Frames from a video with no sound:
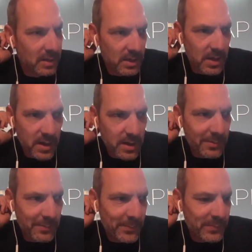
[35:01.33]

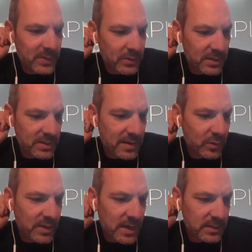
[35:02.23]
So just have your
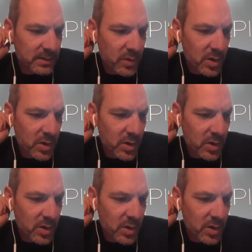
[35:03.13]
ducks in a row.